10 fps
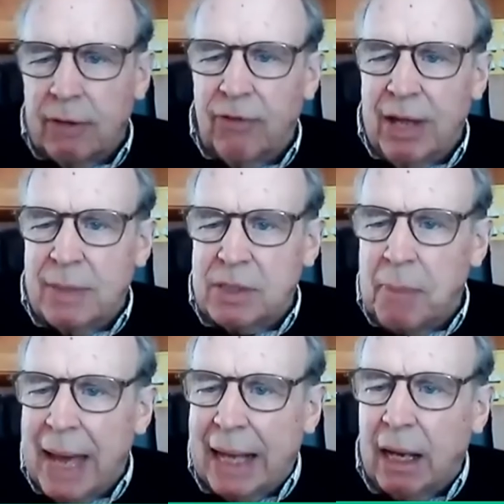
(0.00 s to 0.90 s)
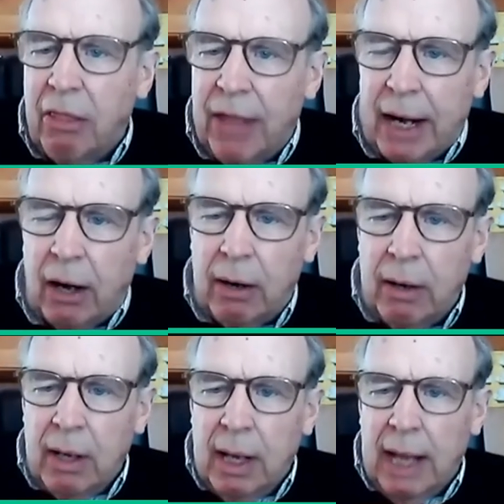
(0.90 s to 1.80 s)
famous battle there,
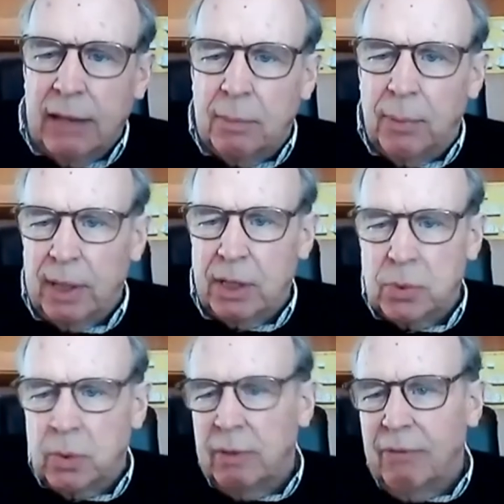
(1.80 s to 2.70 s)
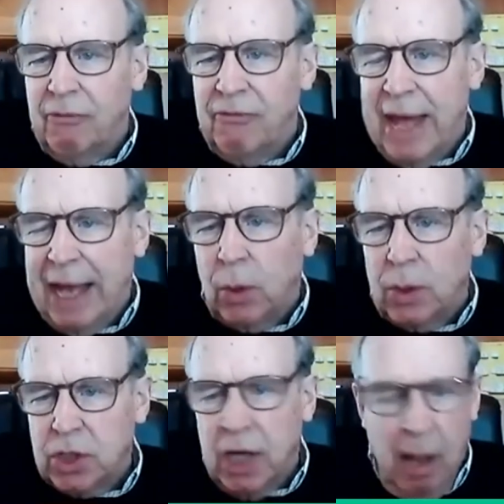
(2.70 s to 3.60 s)
and the British were
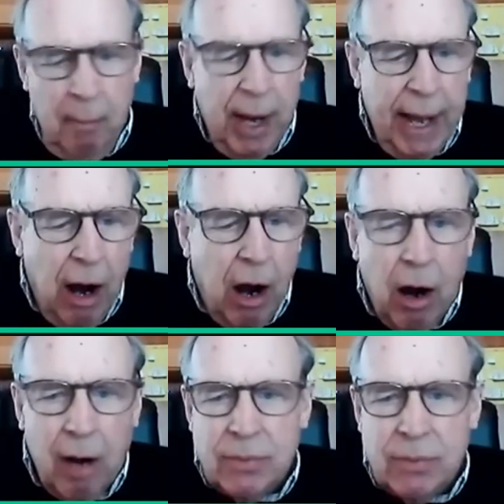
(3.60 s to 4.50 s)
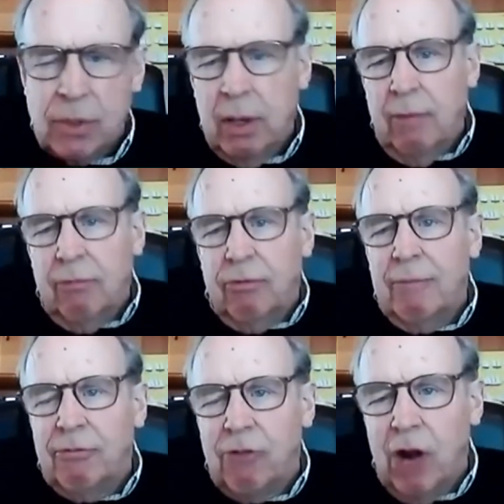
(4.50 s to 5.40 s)
vanquished by arms from
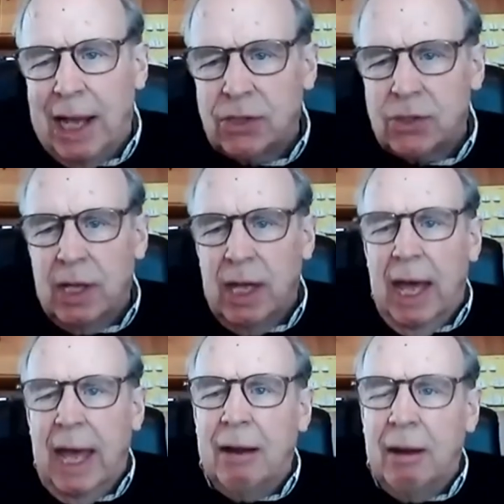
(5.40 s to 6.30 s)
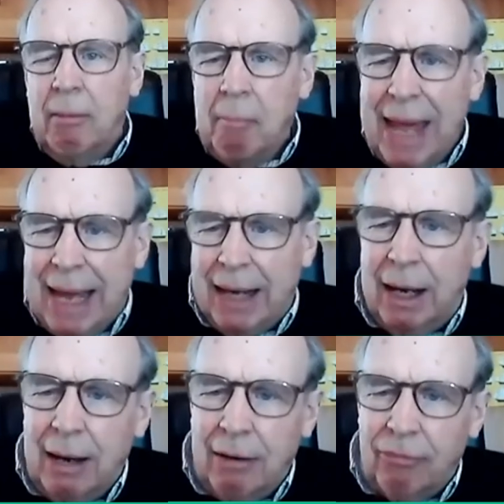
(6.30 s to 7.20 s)
France and men
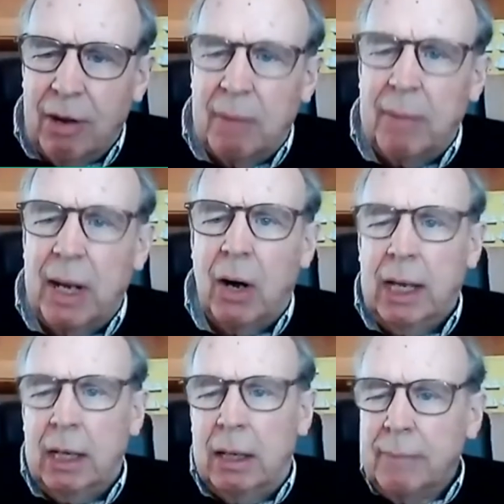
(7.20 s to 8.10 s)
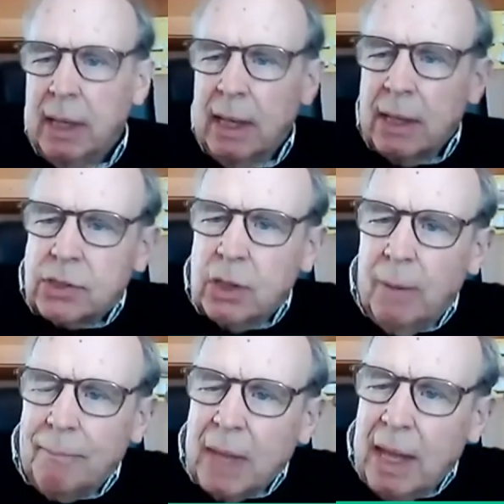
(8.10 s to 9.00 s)
from America.
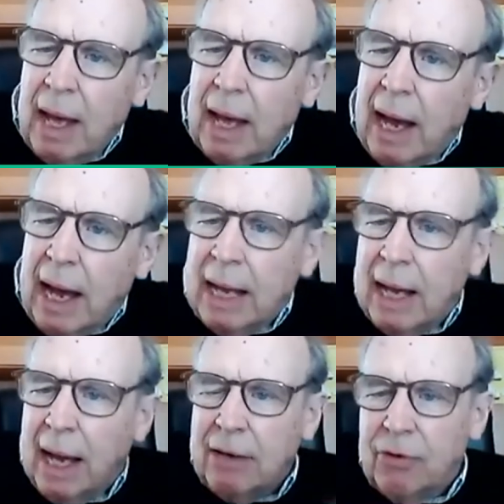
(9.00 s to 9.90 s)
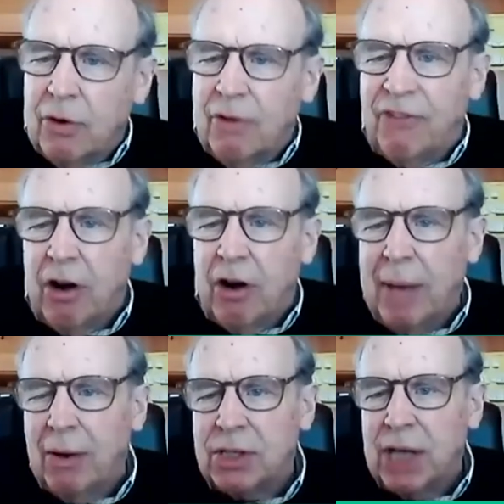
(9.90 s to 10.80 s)
So uh, I, I devote a fair
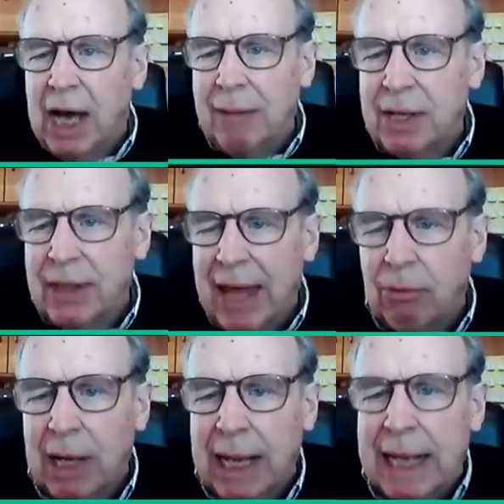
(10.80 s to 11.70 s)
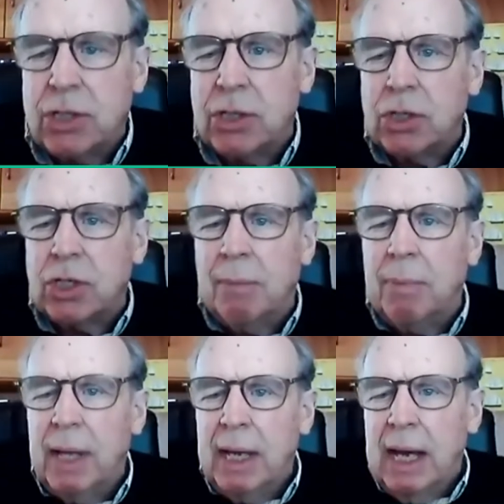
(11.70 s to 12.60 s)
amount of time to that relationship
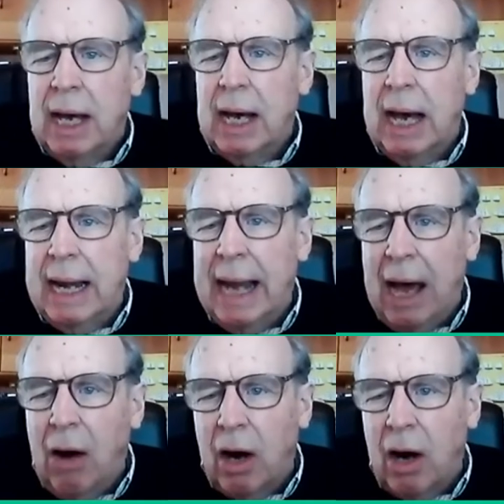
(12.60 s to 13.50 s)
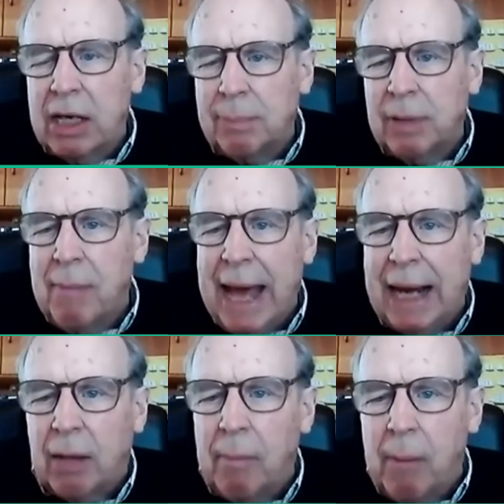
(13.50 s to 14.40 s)
uh, and how our
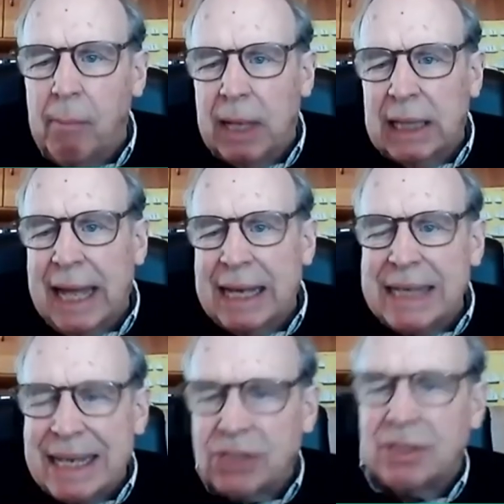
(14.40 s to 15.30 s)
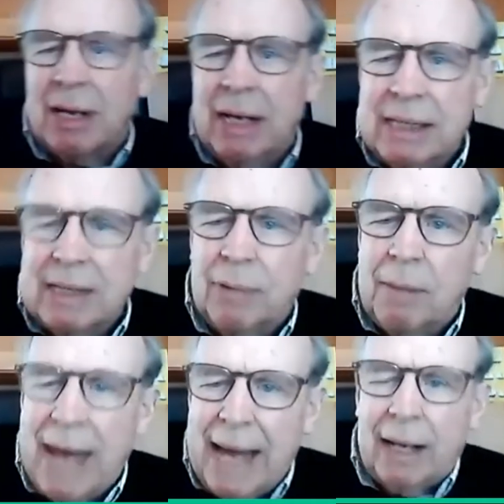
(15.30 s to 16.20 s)
diplomatic, clandestine
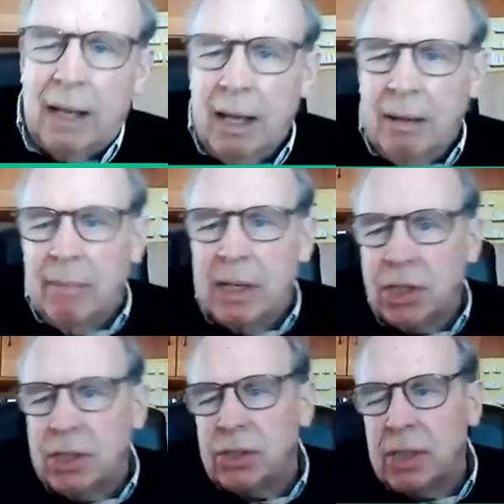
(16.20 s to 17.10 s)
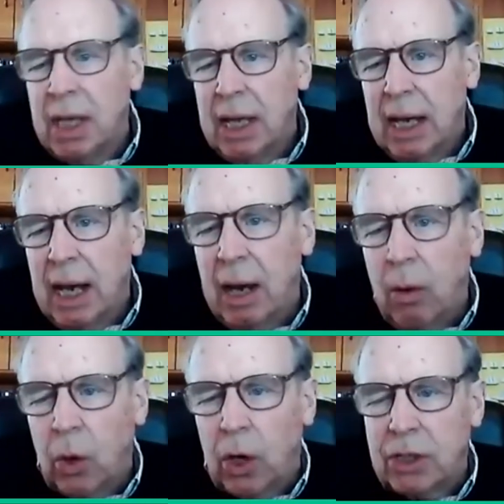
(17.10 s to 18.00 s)
diplomatic missions uh,
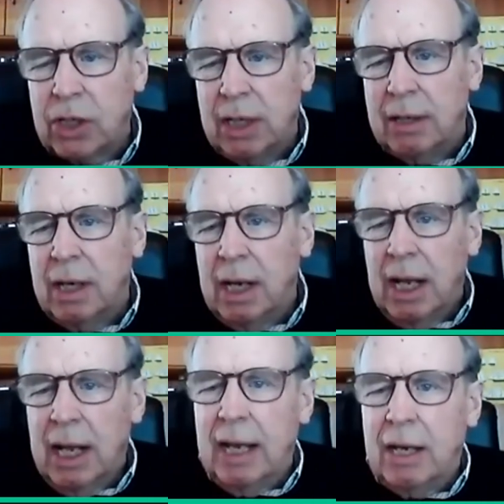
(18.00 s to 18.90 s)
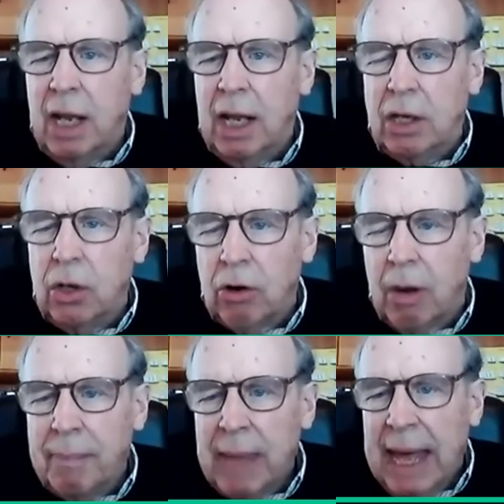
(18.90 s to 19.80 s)
worked in in, in Europe
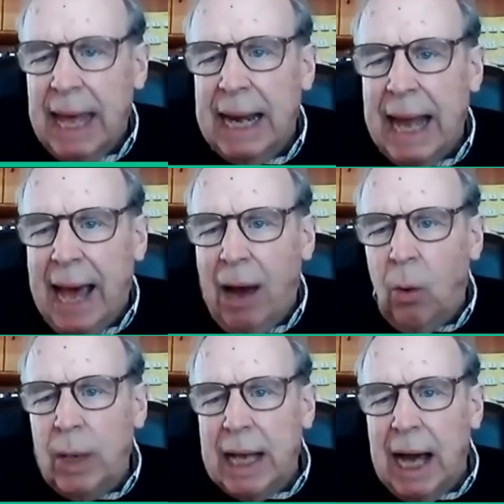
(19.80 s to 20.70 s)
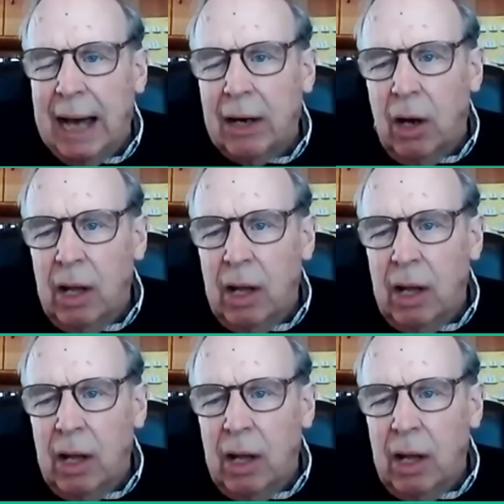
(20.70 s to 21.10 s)
and how we got